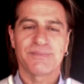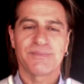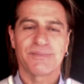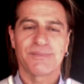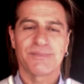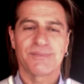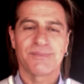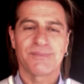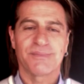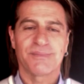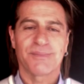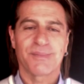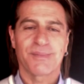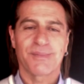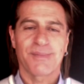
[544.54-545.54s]

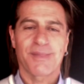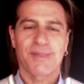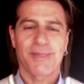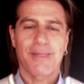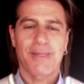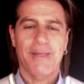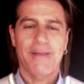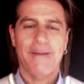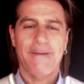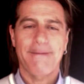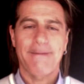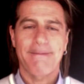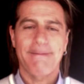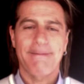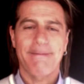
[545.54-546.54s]

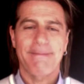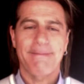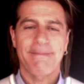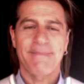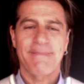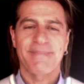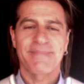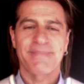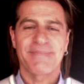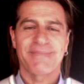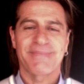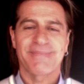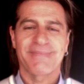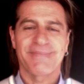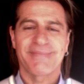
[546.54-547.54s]

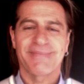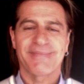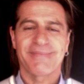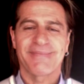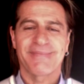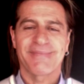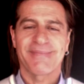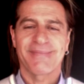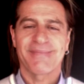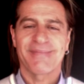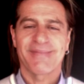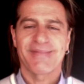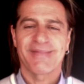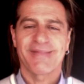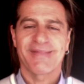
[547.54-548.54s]

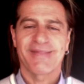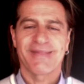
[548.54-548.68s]
(no one is talking)